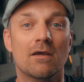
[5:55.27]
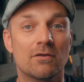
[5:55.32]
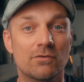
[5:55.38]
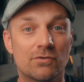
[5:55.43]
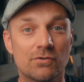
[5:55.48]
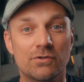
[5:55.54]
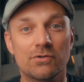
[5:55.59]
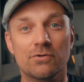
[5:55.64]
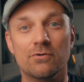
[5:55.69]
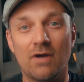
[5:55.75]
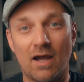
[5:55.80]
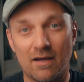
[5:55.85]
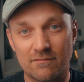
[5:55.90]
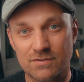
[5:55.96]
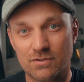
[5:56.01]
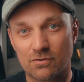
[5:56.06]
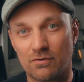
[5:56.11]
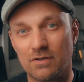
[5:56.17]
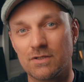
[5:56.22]
Do you have
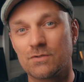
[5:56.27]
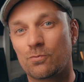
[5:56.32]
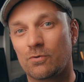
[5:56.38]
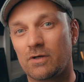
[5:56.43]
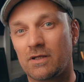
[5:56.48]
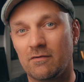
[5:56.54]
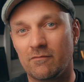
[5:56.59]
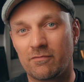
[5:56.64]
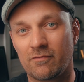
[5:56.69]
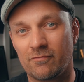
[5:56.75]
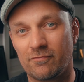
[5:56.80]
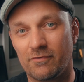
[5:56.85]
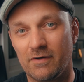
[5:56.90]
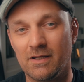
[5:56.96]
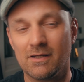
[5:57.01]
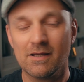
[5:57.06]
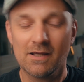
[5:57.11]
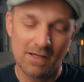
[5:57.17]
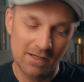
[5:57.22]
stories working for
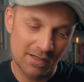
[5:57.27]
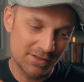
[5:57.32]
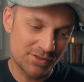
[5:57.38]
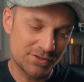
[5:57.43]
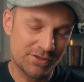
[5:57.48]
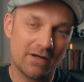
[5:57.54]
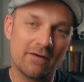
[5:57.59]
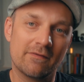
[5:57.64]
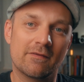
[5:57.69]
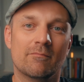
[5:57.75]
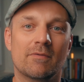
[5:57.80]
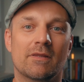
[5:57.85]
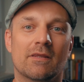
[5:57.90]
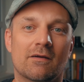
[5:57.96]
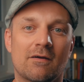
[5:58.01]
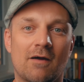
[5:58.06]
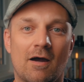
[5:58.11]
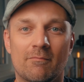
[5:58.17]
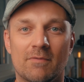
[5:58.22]
free? Share them in
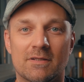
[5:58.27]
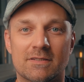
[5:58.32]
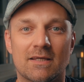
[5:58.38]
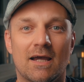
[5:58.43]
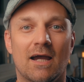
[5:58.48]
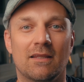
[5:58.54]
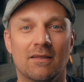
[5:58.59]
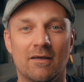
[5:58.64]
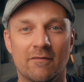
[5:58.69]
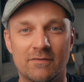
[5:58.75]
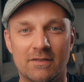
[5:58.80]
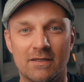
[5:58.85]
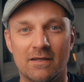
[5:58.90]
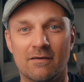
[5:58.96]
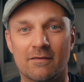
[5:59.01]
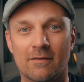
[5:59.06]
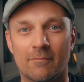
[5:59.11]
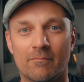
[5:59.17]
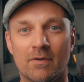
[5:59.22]
the comments. I'd love to
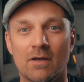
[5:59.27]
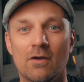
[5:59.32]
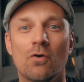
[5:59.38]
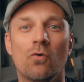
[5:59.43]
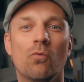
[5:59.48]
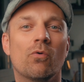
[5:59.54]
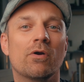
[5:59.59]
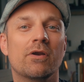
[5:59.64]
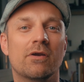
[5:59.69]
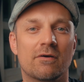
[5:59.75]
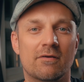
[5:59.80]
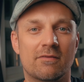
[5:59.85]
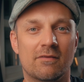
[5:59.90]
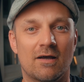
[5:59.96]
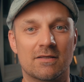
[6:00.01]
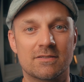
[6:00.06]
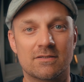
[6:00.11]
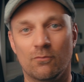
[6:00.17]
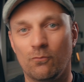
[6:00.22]
hear them. What are your
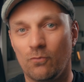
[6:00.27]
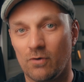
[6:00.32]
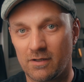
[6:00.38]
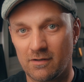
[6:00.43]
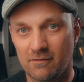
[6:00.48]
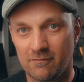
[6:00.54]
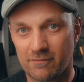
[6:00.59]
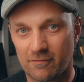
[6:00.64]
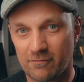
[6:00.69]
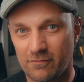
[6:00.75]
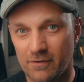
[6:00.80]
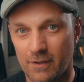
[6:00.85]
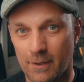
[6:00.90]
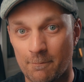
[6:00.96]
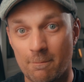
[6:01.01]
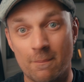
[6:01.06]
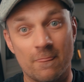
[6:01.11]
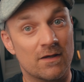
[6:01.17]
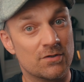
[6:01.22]
thoughts on working for free?
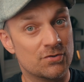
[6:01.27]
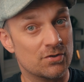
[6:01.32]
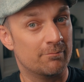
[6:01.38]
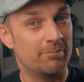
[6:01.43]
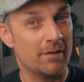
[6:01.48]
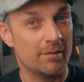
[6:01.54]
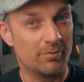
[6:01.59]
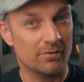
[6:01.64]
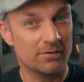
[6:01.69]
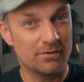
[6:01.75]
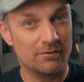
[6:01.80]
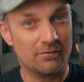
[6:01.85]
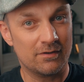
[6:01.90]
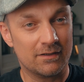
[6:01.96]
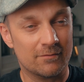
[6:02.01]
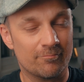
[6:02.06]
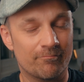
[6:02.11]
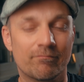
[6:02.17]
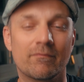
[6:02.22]
Should people do
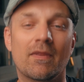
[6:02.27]
it?